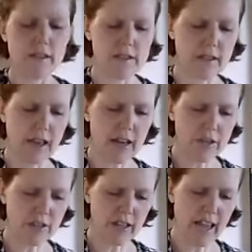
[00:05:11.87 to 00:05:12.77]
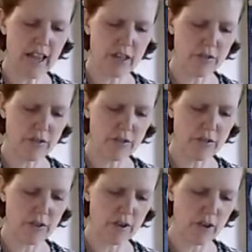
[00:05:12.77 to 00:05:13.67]
This is actually 1/8
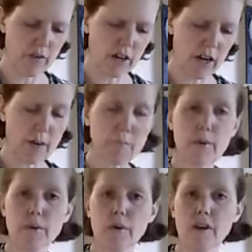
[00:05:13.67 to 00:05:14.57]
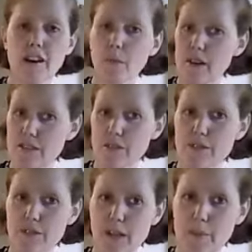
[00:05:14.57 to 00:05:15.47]
of a cup, otherwise
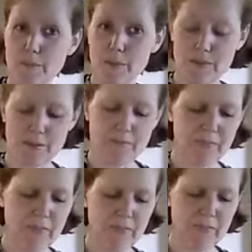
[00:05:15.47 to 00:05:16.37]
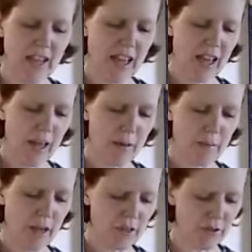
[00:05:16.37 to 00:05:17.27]
known as 2 tablespoons.
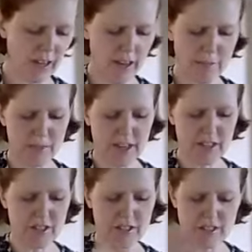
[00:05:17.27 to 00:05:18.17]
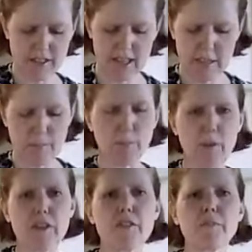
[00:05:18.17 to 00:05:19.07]
Measuring cup that I just keep
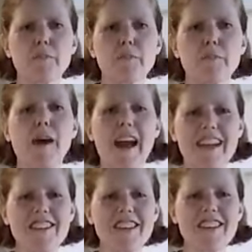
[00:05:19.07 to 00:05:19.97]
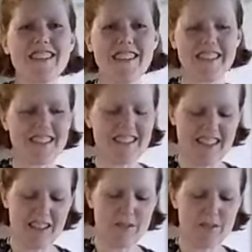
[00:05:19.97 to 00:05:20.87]
with my chia seeds
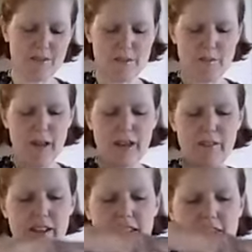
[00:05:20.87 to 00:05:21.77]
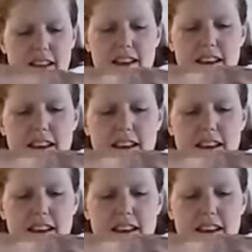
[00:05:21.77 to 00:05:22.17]
because I use this regularly.